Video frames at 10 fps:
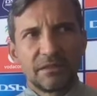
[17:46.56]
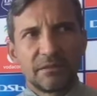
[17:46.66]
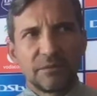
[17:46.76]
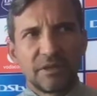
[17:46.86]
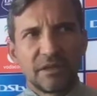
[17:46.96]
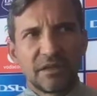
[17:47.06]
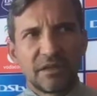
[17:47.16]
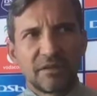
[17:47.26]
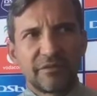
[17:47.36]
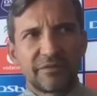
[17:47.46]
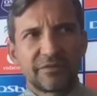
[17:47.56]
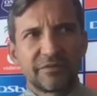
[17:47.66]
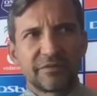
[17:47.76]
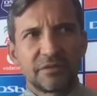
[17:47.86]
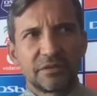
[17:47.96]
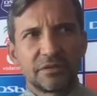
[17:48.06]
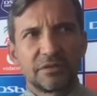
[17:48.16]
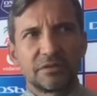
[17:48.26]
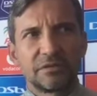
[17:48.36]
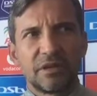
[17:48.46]
we have
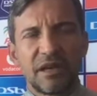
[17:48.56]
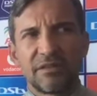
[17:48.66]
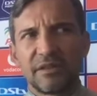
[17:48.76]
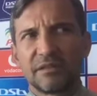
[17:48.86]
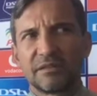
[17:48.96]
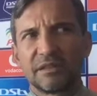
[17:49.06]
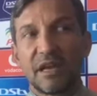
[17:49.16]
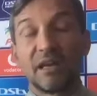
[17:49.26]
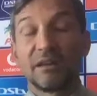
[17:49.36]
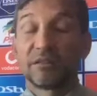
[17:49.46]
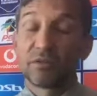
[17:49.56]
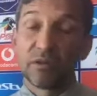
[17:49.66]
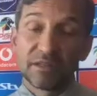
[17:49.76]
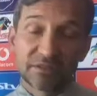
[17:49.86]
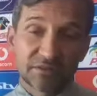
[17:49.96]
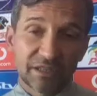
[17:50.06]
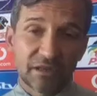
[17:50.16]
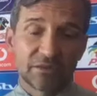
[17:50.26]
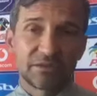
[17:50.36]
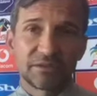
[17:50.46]
i think the, uh, collins is
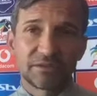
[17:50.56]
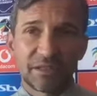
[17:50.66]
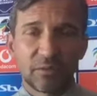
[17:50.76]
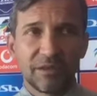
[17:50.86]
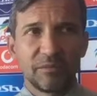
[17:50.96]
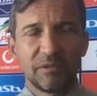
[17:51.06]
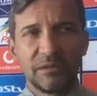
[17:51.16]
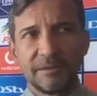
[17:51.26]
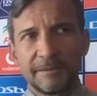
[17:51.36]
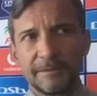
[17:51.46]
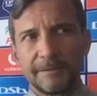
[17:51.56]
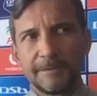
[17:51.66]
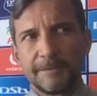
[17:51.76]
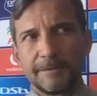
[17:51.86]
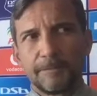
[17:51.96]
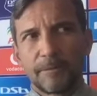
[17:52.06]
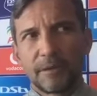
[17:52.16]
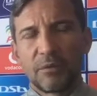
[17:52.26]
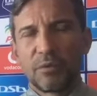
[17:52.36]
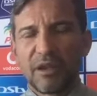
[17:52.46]
out it's not available
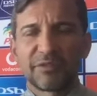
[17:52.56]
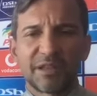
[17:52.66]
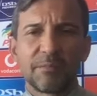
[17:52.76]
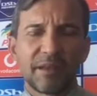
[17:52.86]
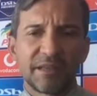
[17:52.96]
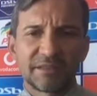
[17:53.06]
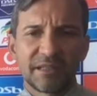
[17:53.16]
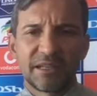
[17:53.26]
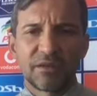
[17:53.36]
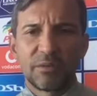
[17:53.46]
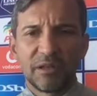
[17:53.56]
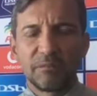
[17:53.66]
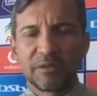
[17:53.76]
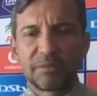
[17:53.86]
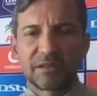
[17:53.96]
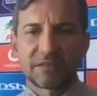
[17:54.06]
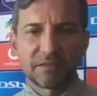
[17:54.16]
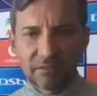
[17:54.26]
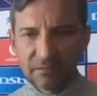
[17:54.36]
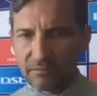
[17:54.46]
yeah we have some players they're not available but, but
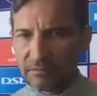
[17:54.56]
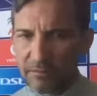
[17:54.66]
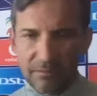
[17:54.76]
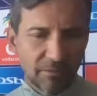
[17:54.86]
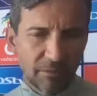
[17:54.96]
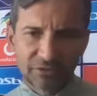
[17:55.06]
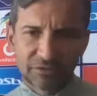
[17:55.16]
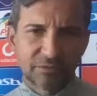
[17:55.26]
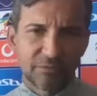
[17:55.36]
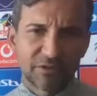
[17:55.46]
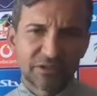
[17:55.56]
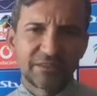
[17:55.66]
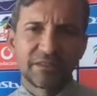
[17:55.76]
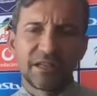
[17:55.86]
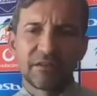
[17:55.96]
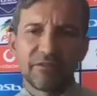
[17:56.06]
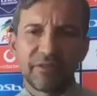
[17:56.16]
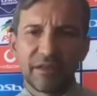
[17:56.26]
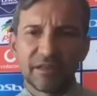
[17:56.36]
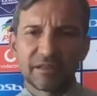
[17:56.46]
the most was yesterday on the
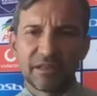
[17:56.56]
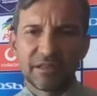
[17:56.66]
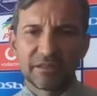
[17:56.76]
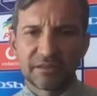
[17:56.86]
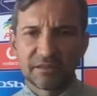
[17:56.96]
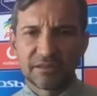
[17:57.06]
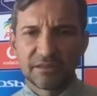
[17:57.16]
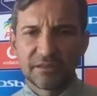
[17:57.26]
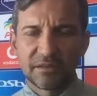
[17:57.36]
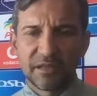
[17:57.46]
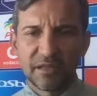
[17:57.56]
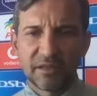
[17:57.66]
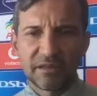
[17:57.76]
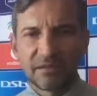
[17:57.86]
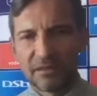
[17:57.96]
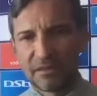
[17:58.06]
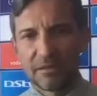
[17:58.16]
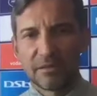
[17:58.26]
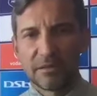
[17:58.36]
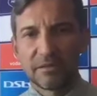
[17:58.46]
field, and uh, they are in a.
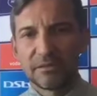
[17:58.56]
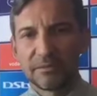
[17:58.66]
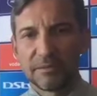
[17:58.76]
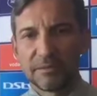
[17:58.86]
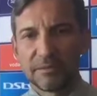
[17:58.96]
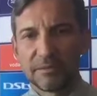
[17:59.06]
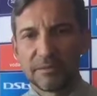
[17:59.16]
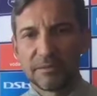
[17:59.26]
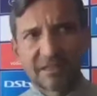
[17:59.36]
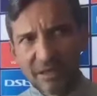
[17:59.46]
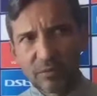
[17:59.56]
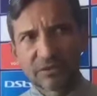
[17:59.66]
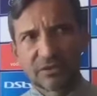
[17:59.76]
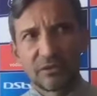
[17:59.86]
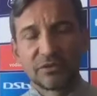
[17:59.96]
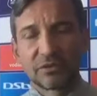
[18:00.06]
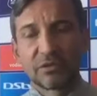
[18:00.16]
Uh, yesterday was also